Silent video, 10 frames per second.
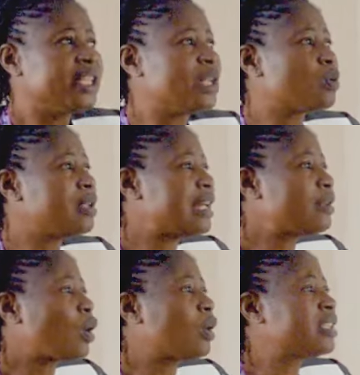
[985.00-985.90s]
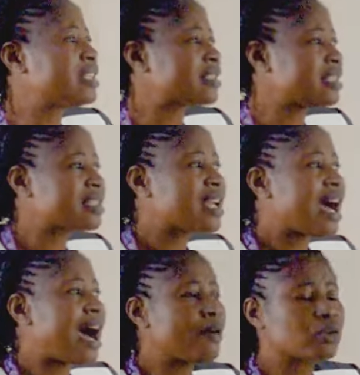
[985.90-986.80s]
they will learn all these things,
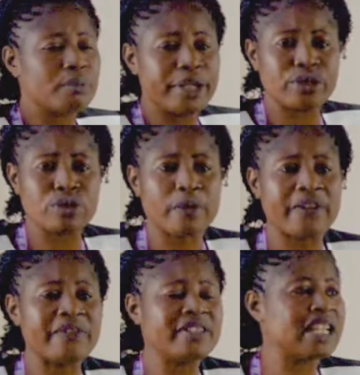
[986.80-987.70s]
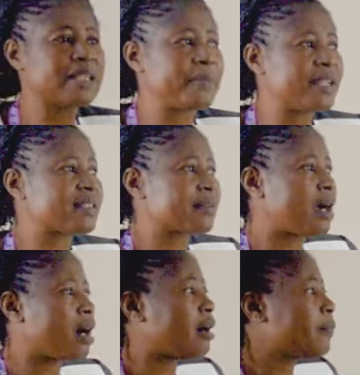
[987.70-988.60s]
how to make use of evidence-based
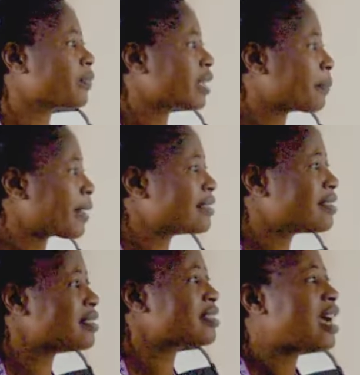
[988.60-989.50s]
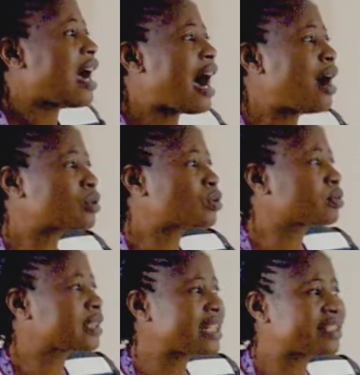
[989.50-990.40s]
practices, how
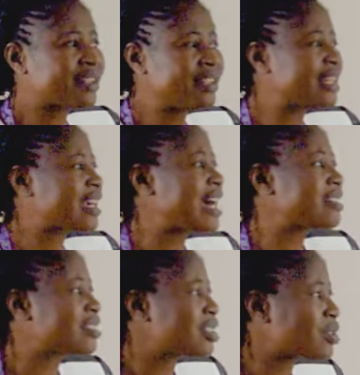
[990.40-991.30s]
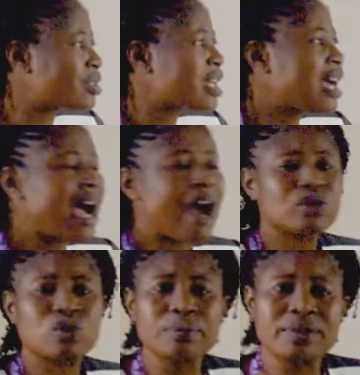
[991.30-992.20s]
to take clinical decisions,
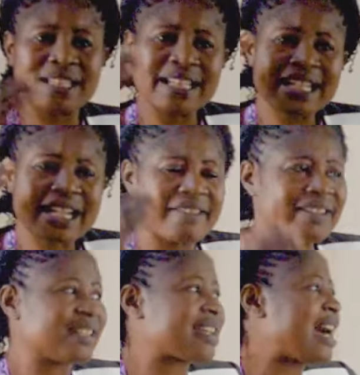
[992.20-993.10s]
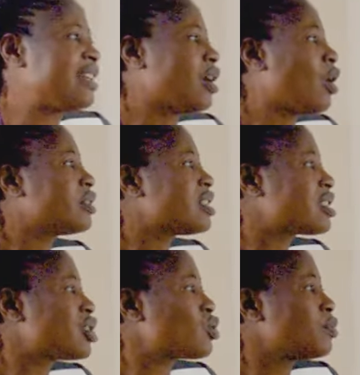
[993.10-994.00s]
how to think critically. All these
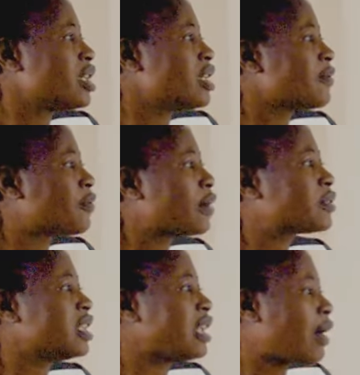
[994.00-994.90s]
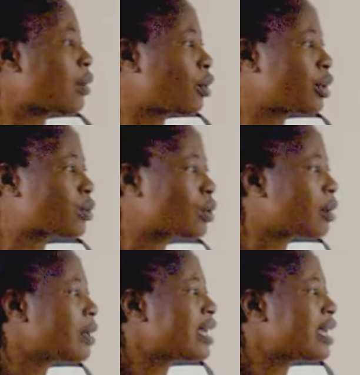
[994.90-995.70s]
things should be involved in our curriculum.